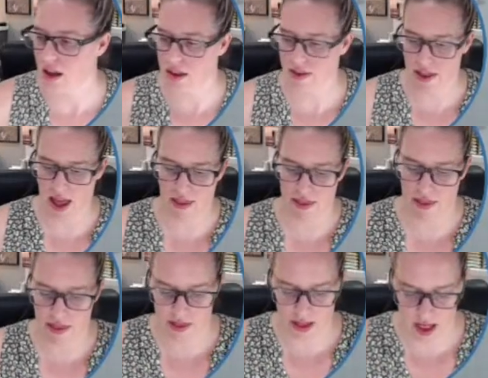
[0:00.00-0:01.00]

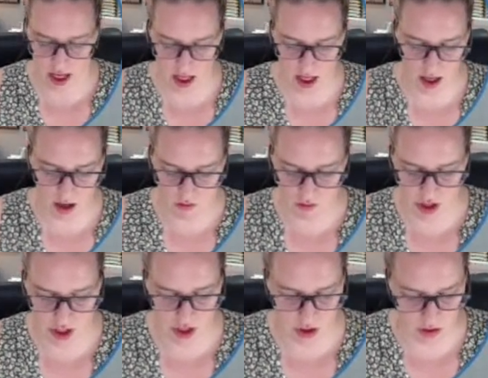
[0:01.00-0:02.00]
than the
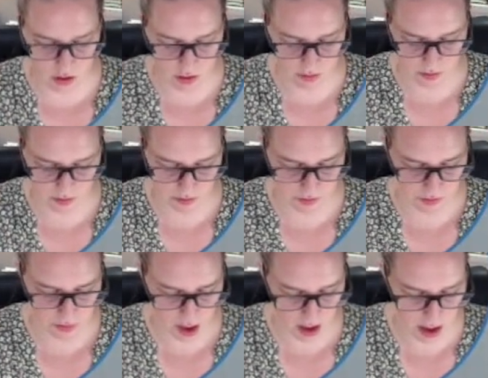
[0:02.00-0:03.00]
original
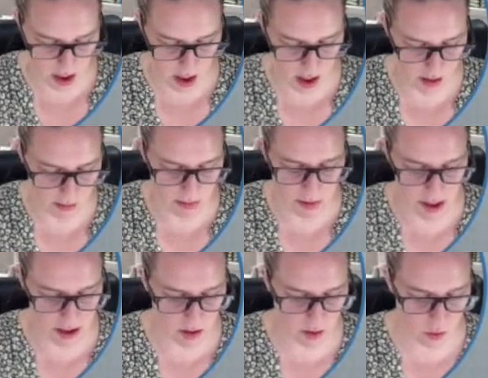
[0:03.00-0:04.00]
that
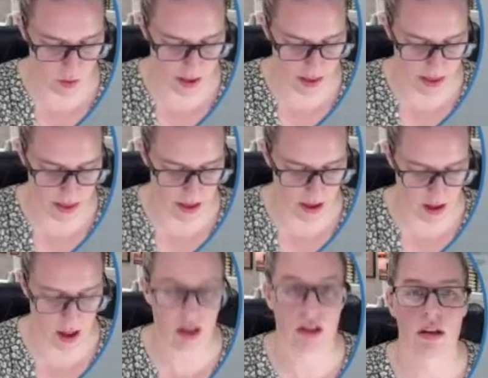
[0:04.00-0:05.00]
comes with
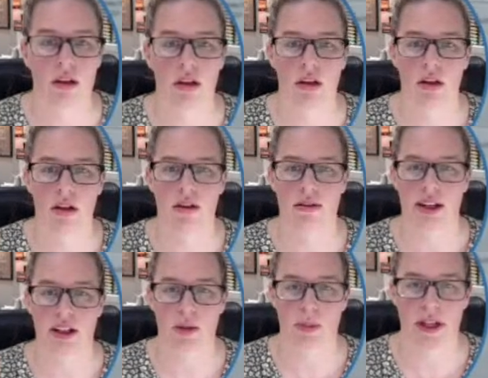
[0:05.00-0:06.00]
the
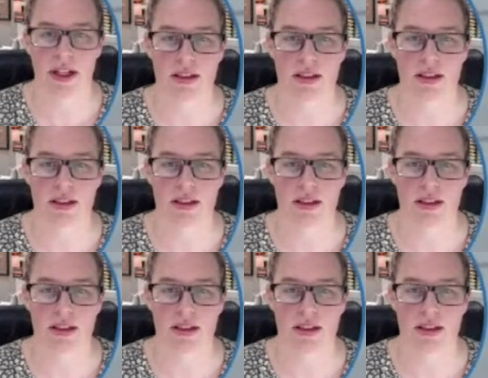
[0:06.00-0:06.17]
Take Your Pick.